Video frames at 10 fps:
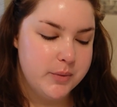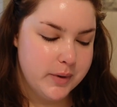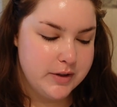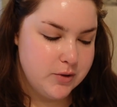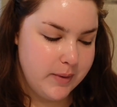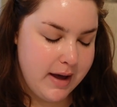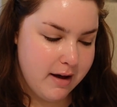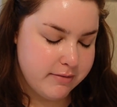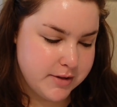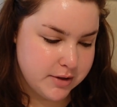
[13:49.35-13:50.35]
What do we
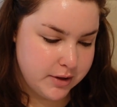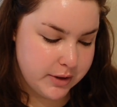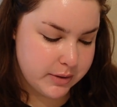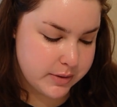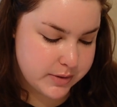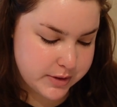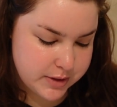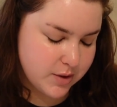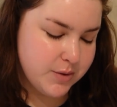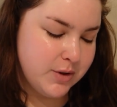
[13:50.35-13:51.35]
have to lose?
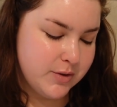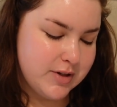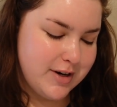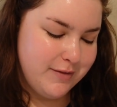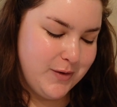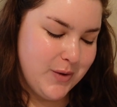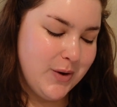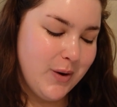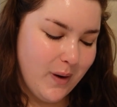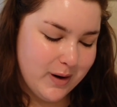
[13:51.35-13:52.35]
Don't use it if you
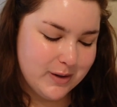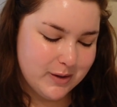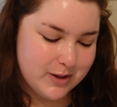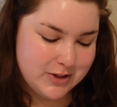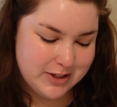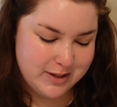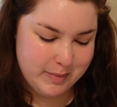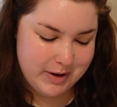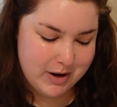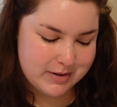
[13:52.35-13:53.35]
are allergic to
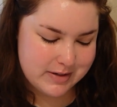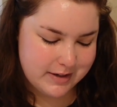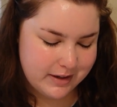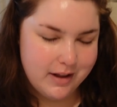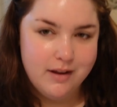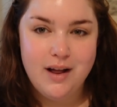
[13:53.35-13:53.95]
minoxidil.